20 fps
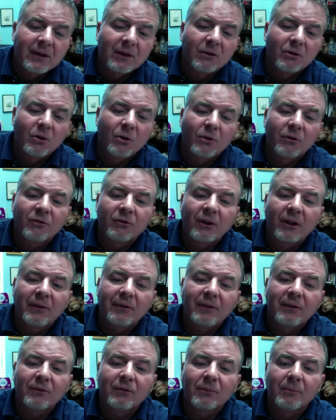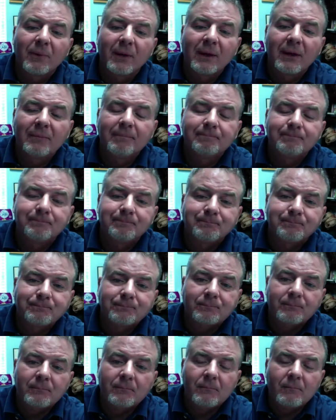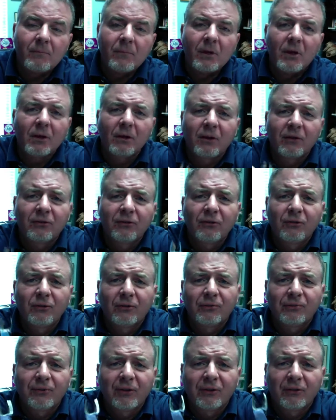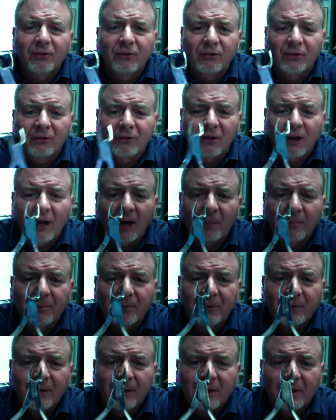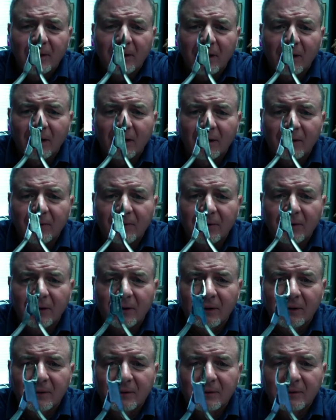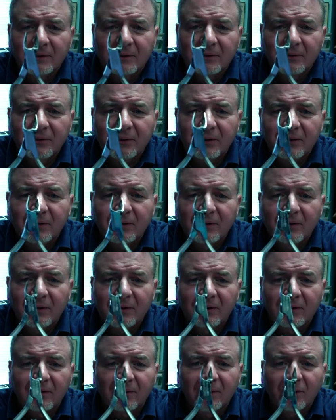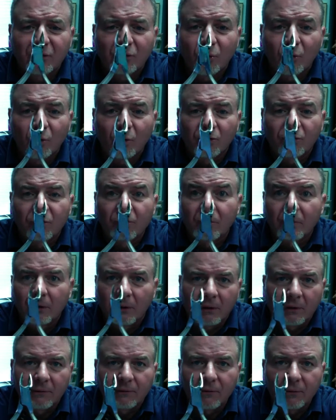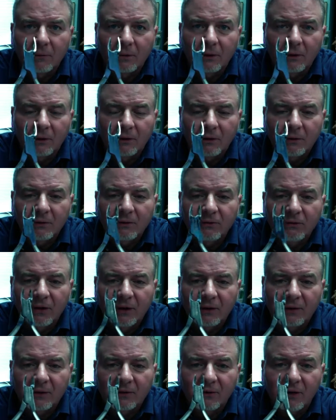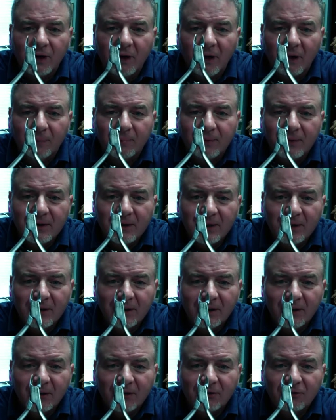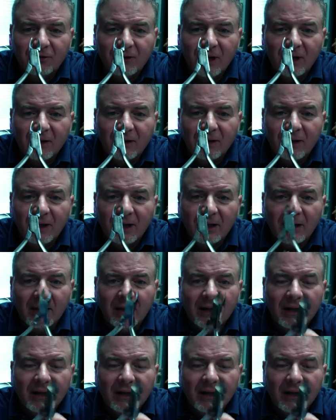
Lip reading: Notice how these are made. This is the top, the dorsal, if you want to use that, the top side of that,